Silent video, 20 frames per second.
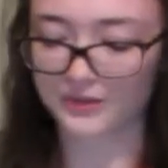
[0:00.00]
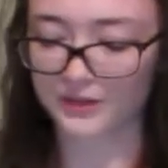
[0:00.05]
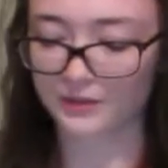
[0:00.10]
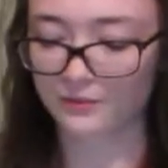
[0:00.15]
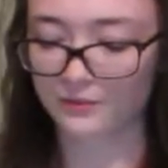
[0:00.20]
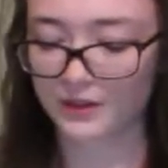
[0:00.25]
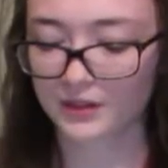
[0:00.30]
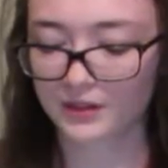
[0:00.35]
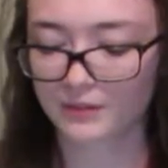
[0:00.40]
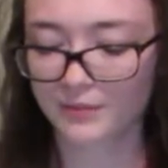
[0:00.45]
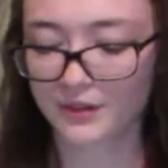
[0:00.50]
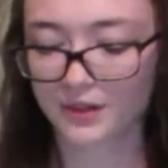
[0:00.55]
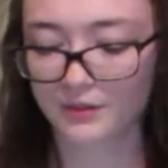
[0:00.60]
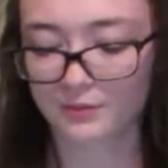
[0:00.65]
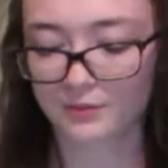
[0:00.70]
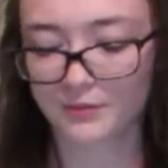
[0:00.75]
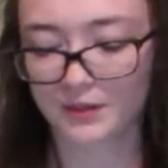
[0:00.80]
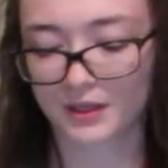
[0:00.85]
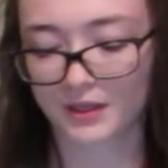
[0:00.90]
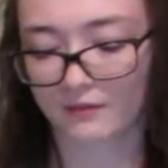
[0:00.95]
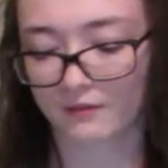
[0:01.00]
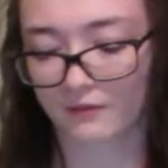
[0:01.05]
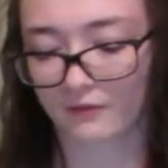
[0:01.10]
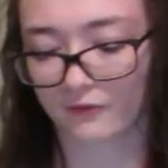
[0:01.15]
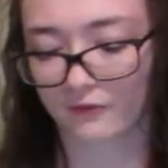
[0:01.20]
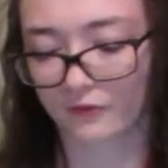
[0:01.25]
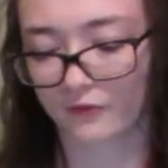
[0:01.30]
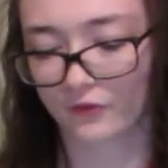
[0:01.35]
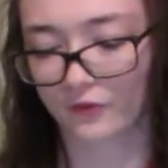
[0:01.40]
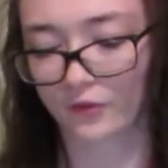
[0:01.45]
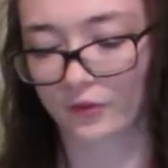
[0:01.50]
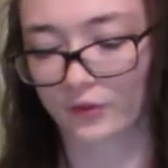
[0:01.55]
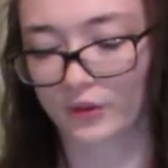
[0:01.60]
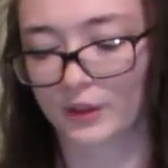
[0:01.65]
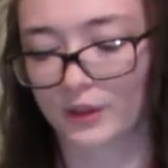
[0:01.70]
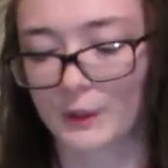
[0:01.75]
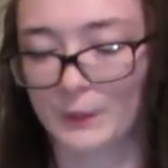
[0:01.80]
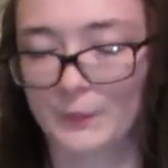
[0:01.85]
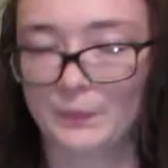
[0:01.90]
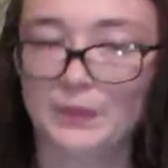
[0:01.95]
We're gonna pop them in
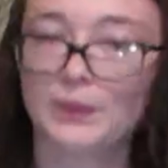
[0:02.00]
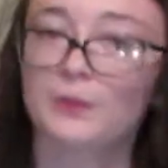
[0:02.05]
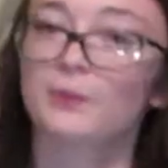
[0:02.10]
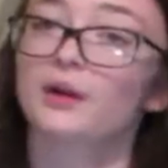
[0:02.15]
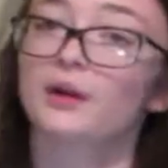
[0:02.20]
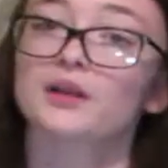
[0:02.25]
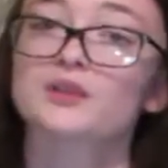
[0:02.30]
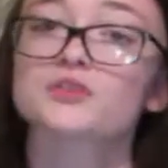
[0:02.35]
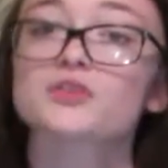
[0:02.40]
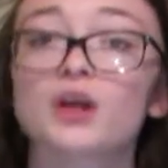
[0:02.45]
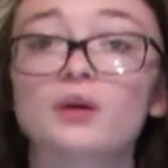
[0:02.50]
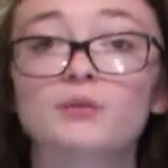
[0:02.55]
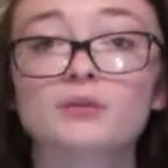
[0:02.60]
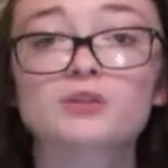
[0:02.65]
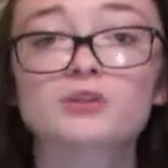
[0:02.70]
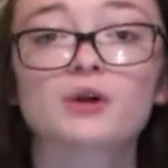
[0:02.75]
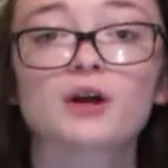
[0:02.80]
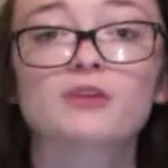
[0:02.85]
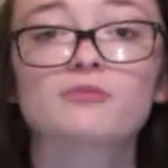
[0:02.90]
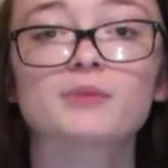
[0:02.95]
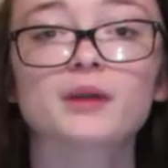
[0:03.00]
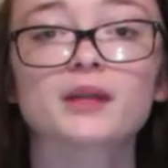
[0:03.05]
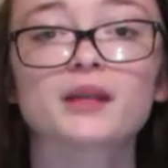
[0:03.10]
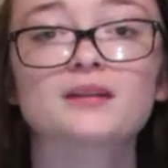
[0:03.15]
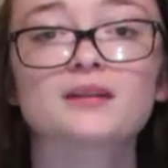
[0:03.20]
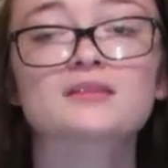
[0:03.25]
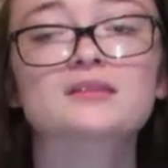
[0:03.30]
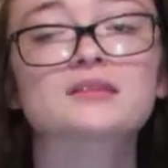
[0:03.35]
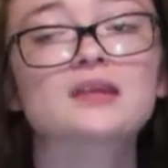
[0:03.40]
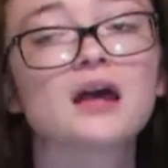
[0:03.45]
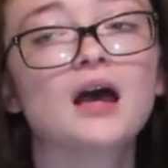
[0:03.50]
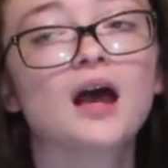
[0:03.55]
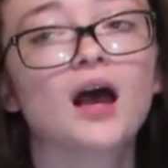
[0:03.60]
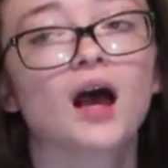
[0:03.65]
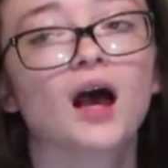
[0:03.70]
we're gonna start with 12 minutes.